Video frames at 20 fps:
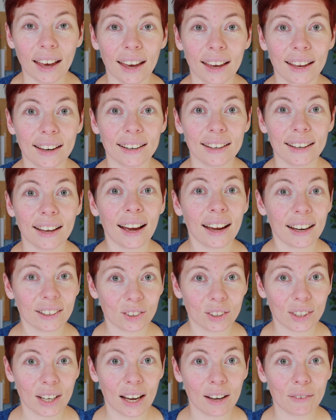And uh, I
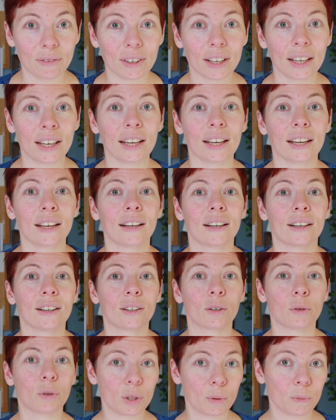actually have a
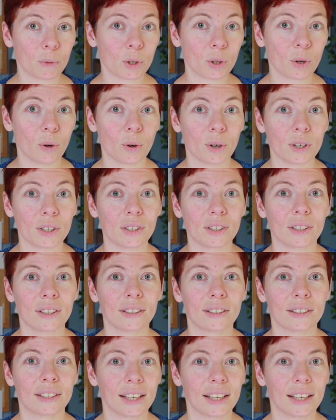Christmas course